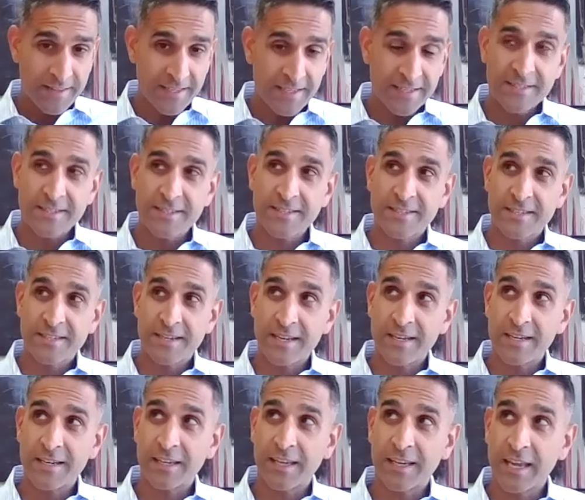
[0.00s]
this is an
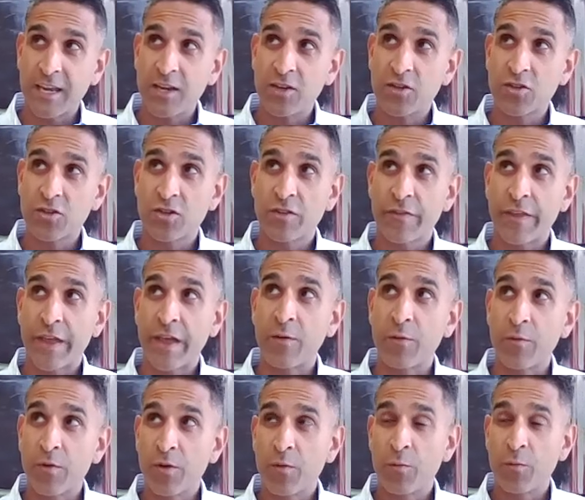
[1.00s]
indication
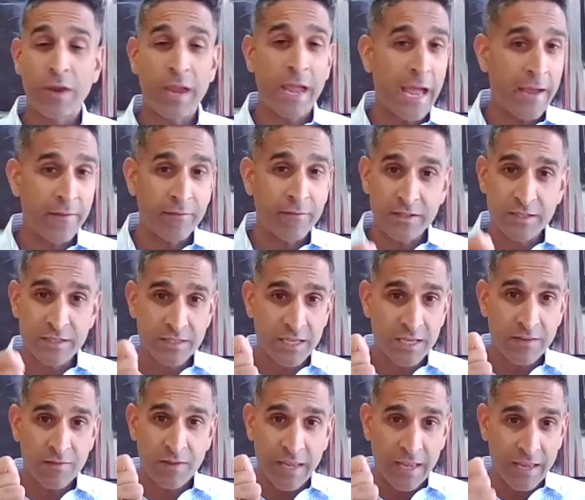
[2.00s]
that we haven't
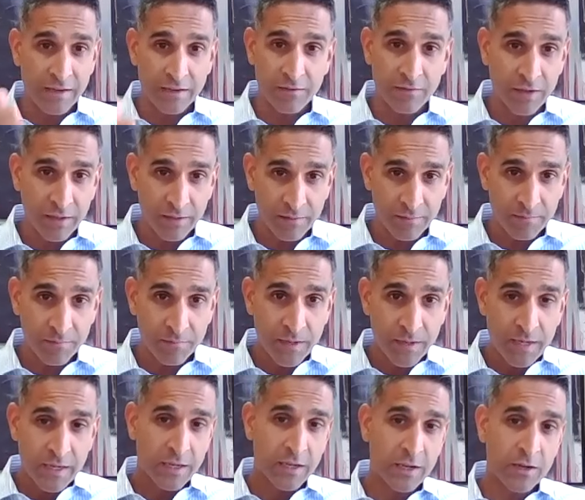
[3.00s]
seen the end of it.
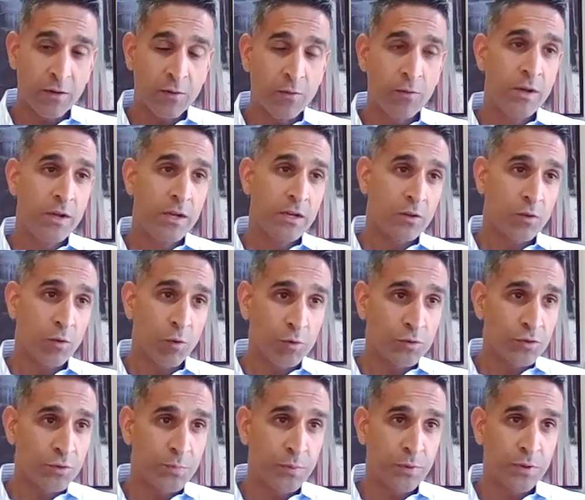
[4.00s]

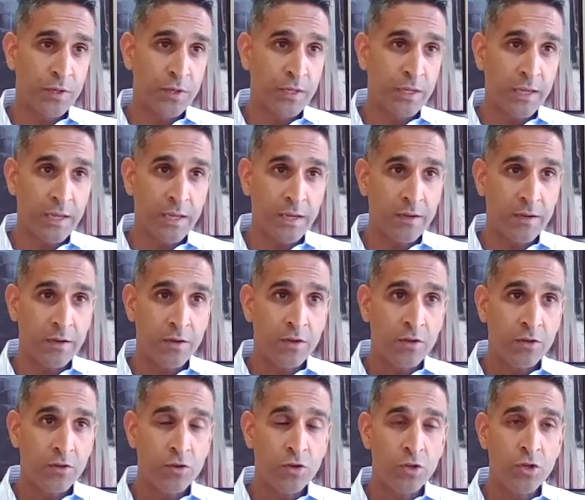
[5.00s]
Gold's putting in
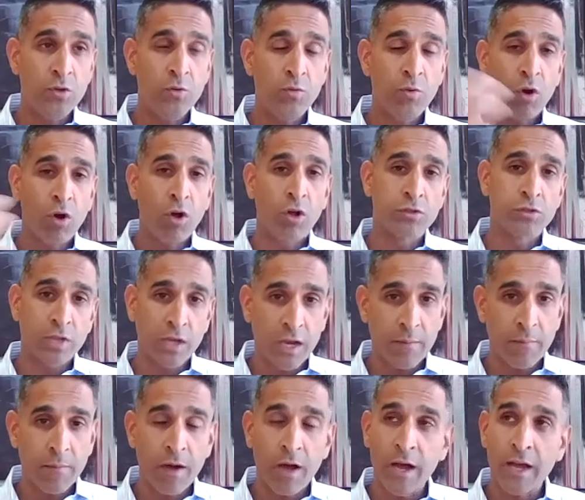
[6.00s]
new
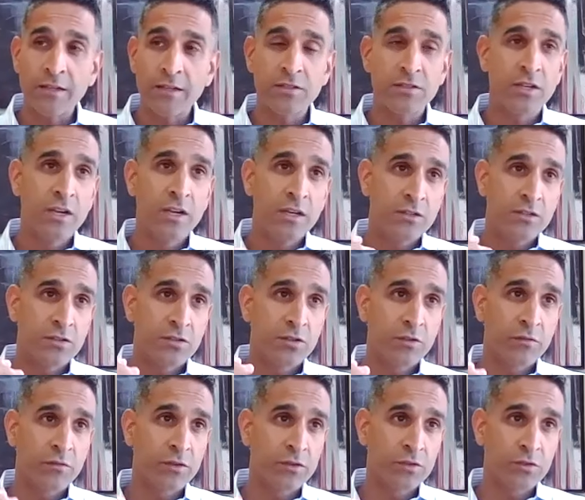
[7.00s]
all-time highs.
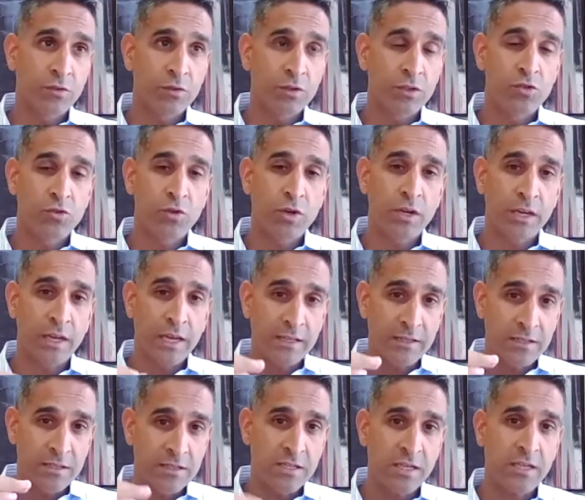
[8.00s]
Silver is only trading
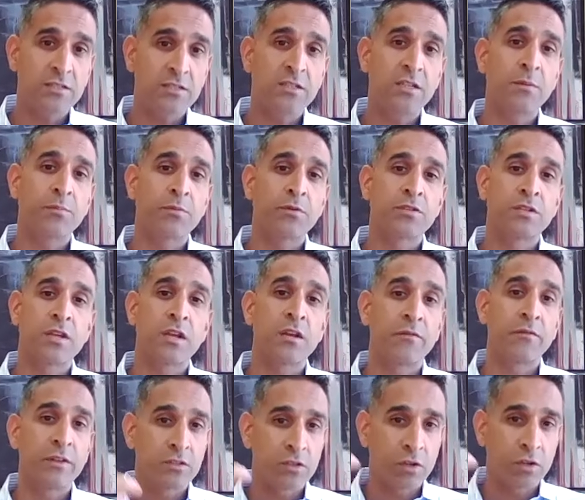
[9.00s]
at 60%
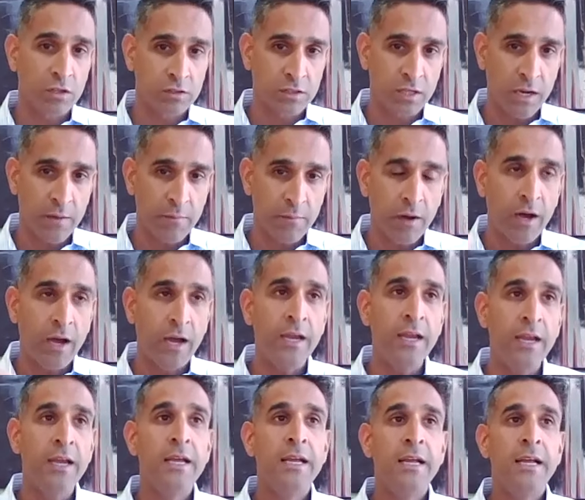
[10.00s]
of its all-time
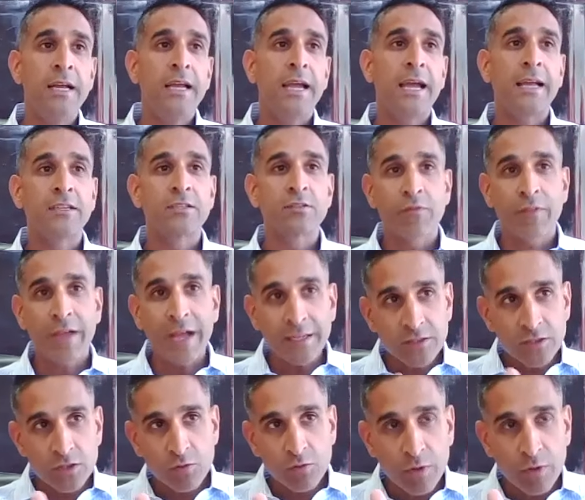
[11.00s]
high. And so
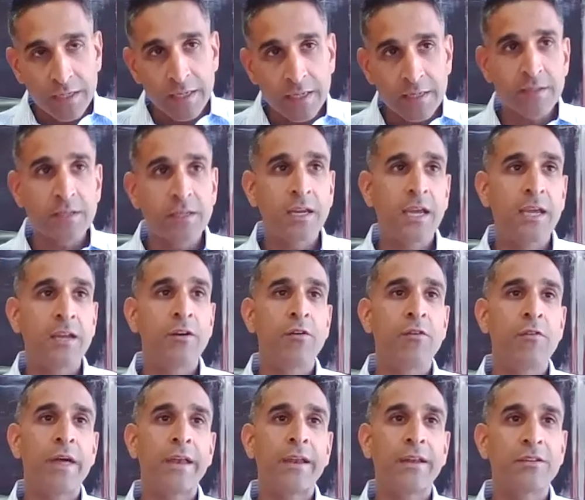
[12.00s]
that's a great
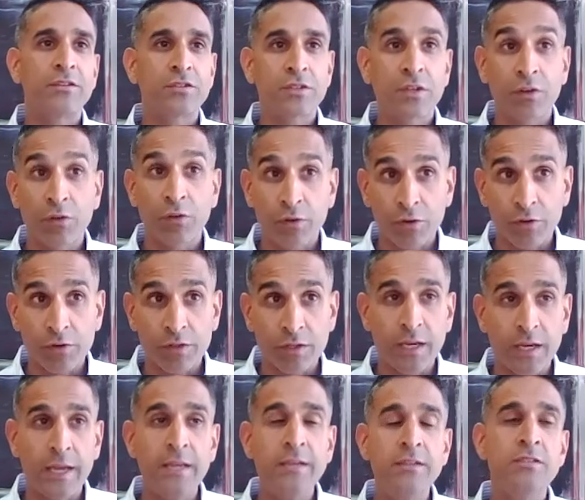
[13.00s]
indicator that it's still
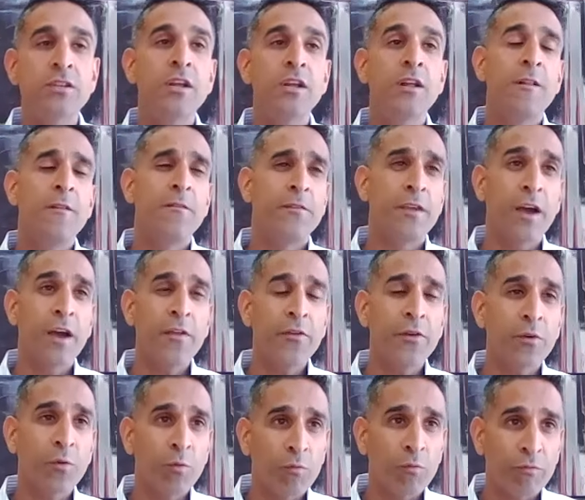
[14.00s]
early days. The
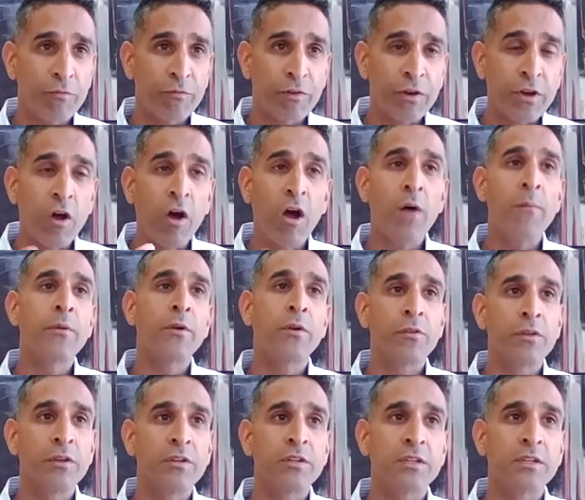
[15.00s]
other
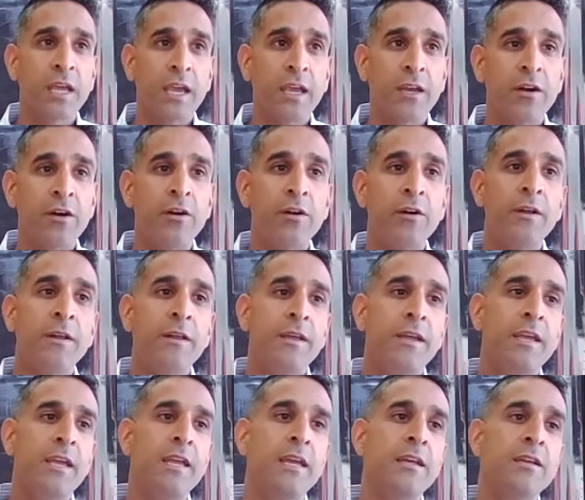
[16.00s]
phenomenal indicator
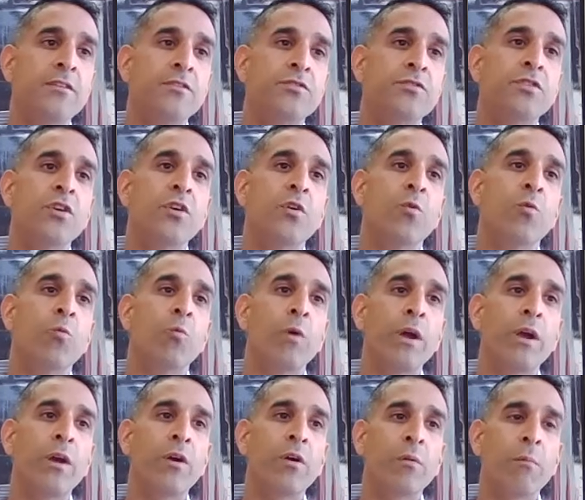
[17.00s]
is
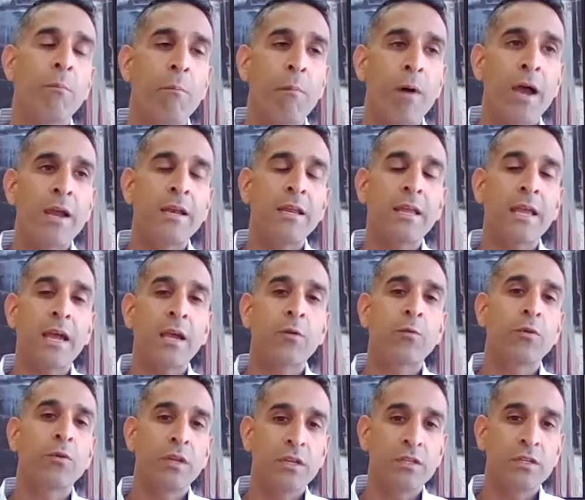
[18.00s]
where mining
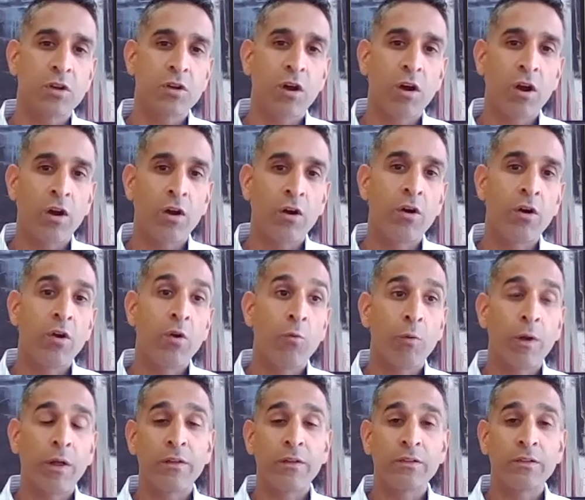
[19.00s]
equities are
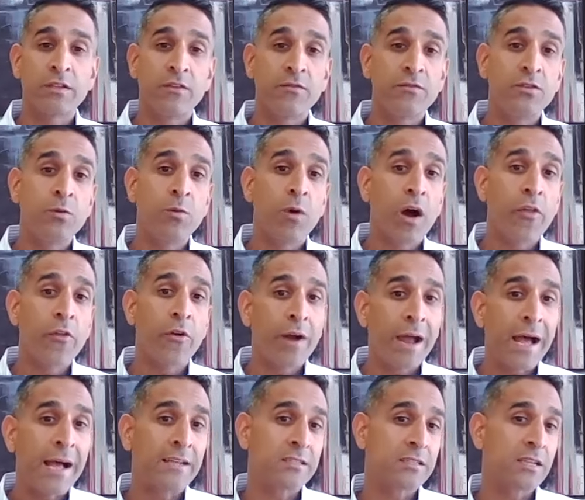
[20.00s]
relative to
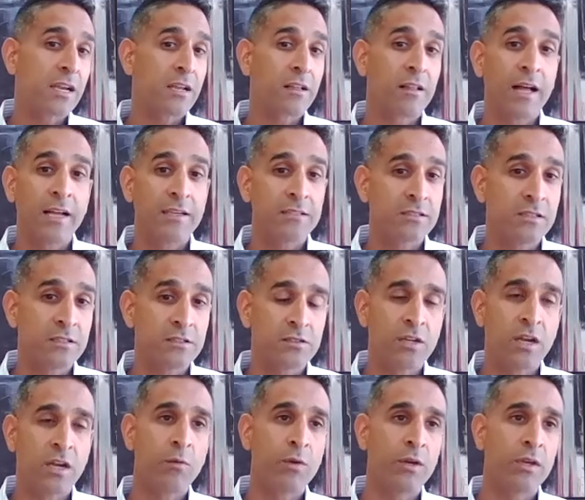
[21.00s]
other asset
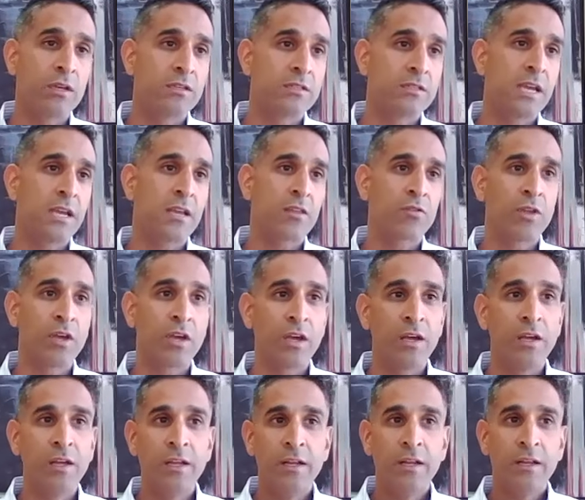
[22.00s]
classes. Now, we could take
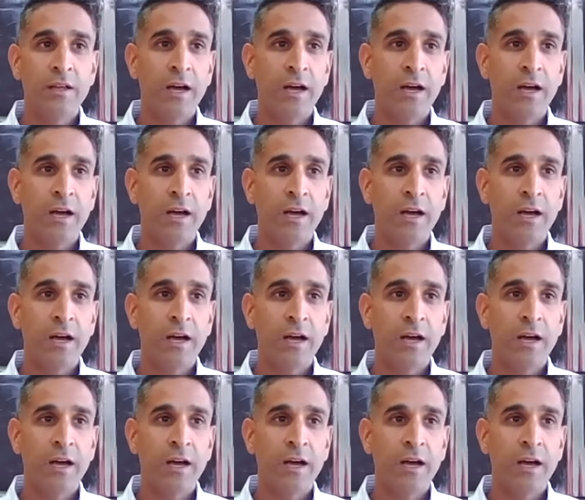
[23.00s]
the,